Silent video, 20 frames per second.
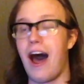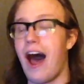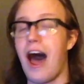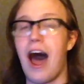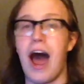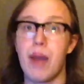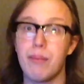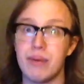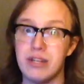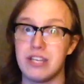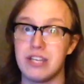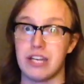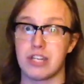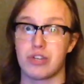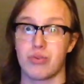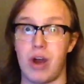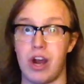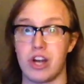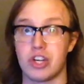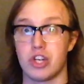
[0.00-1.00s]
I'm a
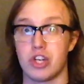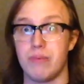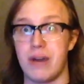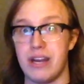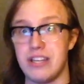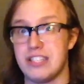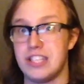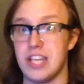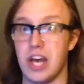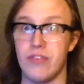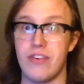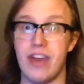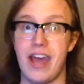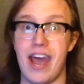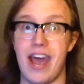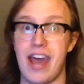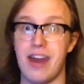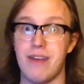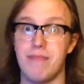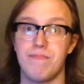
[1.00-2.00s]
dishwasher myself
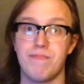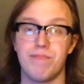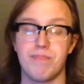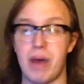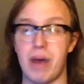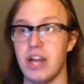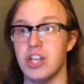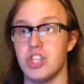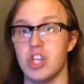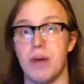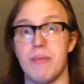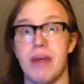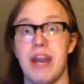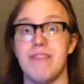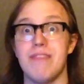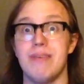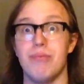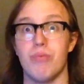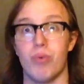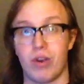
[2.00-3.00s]
at my job that
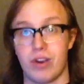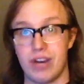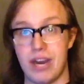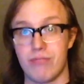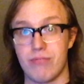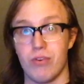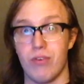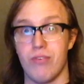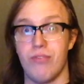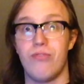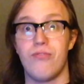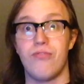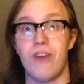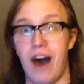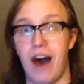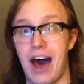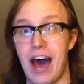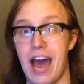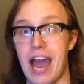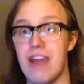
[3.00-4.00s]
I've been working at for
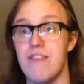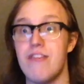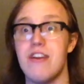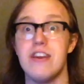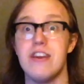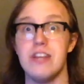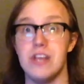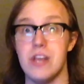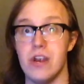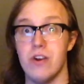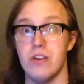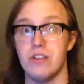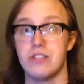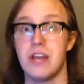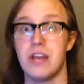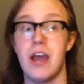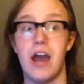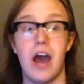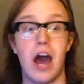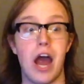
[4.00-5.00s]
5 years.
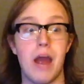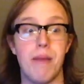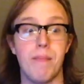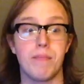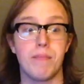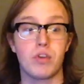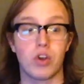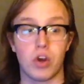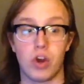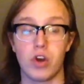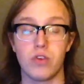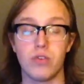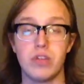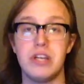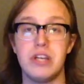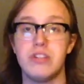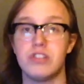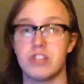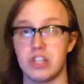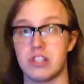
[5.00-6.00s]
I'm
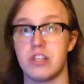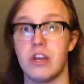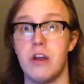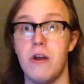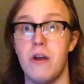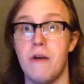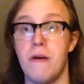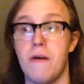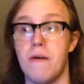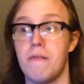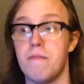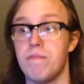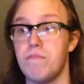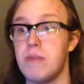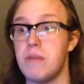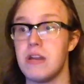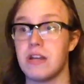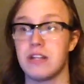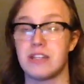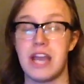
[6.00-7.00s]
currently just
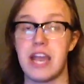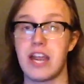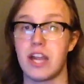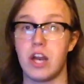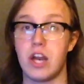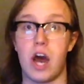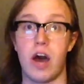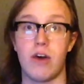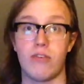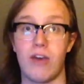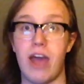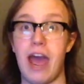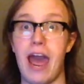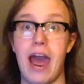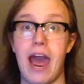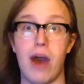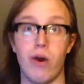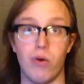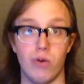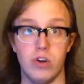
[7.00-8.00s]
being taken off
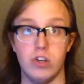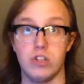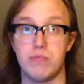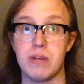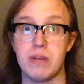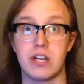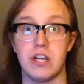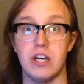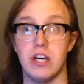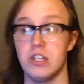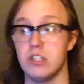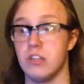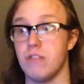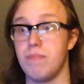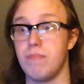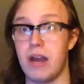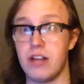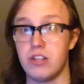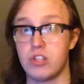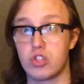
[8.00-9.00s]
hours because of
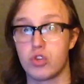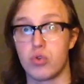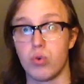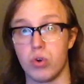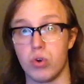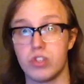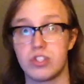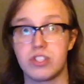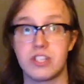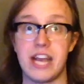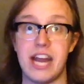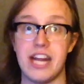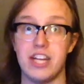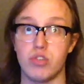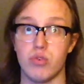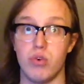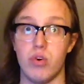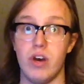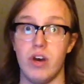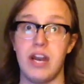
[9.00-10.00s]
my school
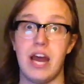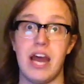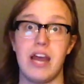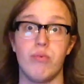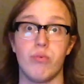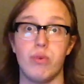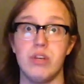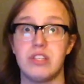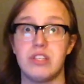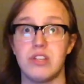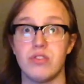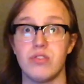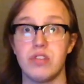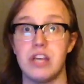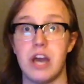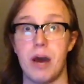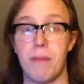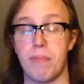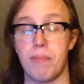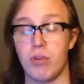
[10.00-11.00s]
schedule, and I recently
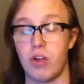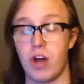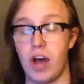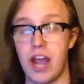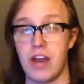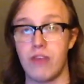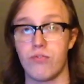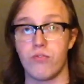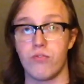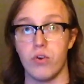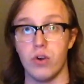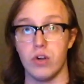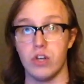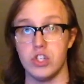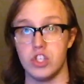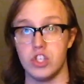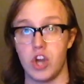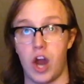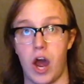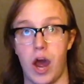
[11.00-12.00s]
applied for a
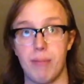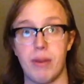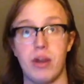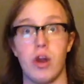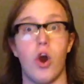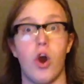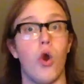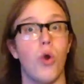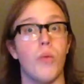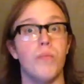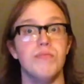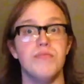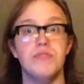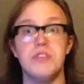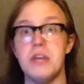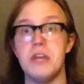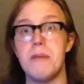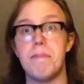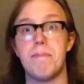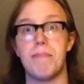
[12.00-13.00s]
job at Home
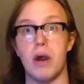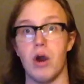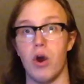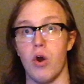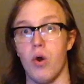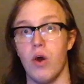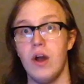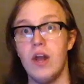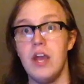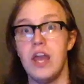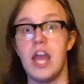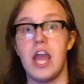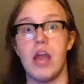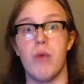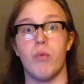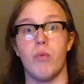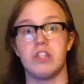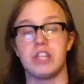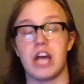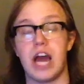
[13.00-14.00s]
Depot in
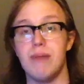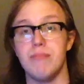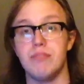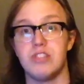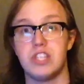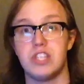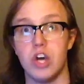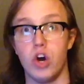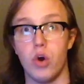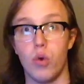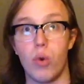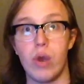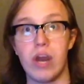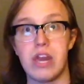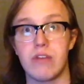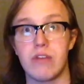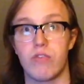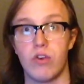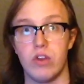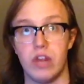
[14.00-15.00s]
which I am still
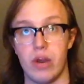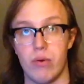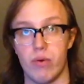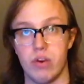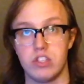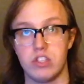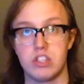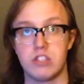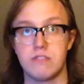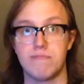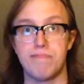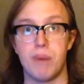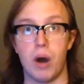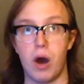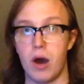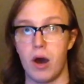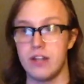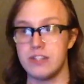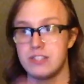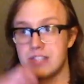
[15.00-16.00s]
waiting for their
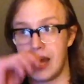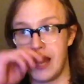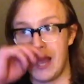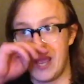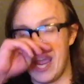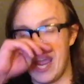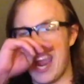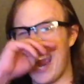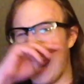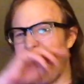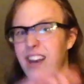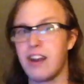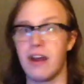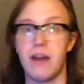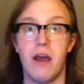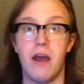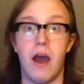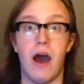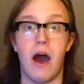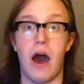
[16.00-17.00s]
response. And
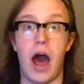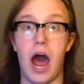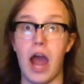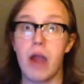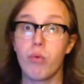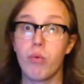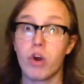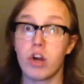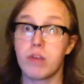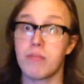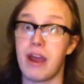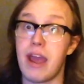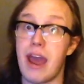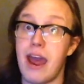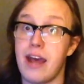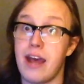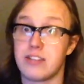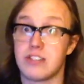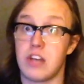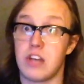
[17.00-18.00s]
I work my
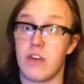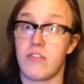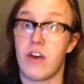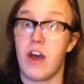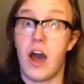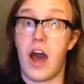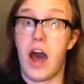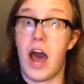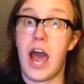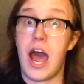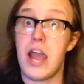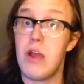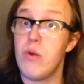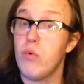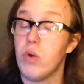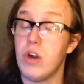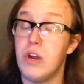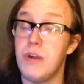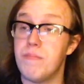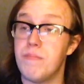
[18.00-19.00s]
ass off. I
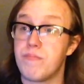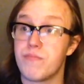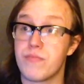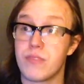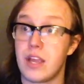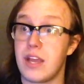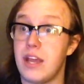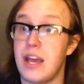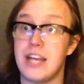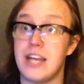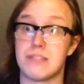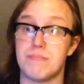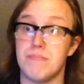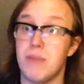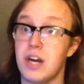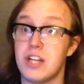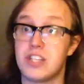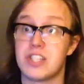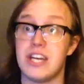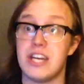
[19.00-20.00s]
would as
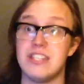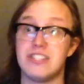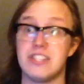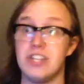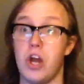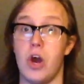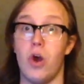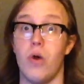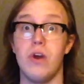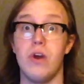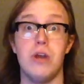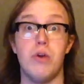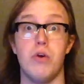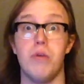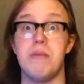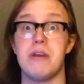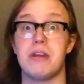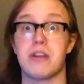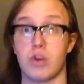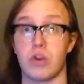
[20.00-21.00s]
much as, it would
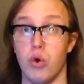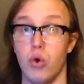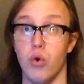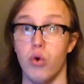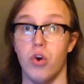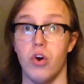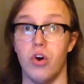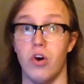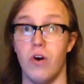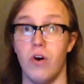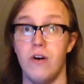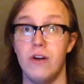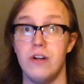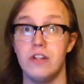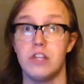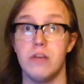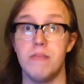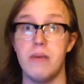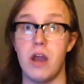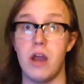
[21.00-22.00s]
be cool
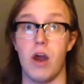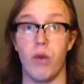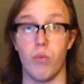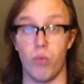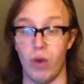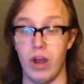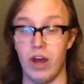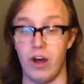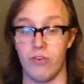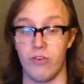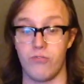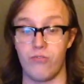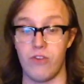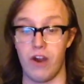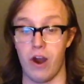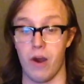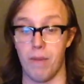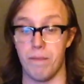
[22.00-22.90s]
to be on welfare,